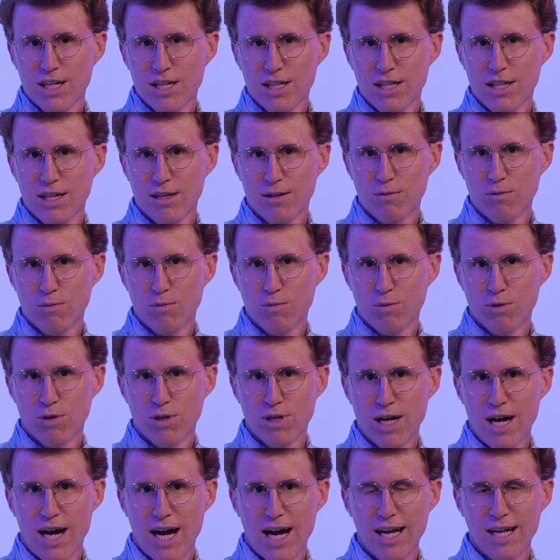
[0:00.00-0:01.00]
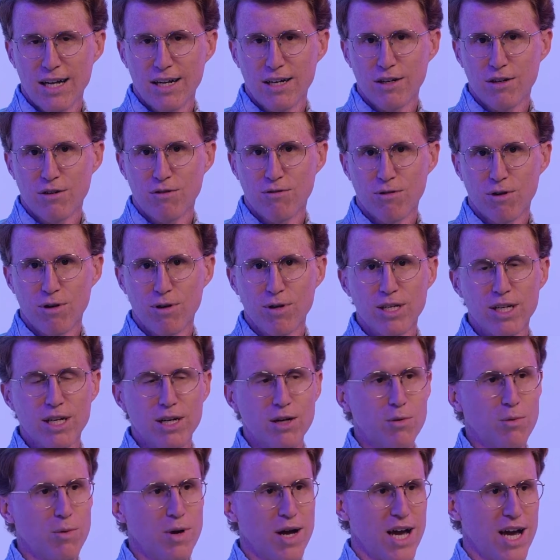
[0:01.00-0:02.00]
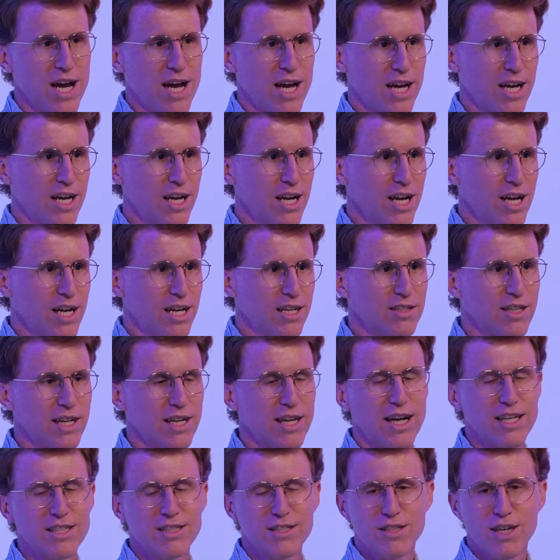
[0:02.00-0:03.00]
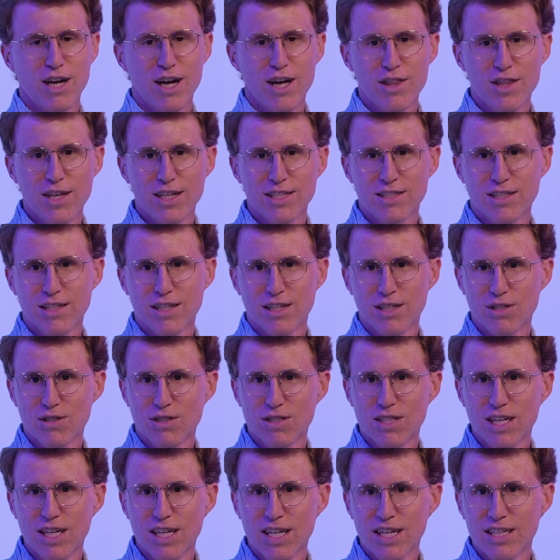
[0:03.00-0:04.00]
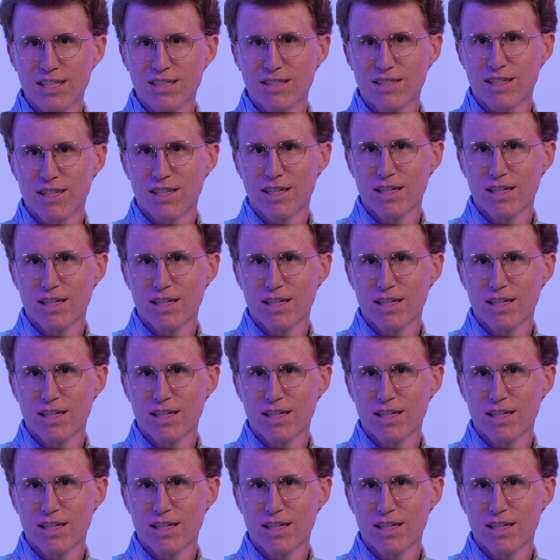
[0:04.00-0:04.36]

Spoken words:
that we're not growing in a way, because I saw this in other cities and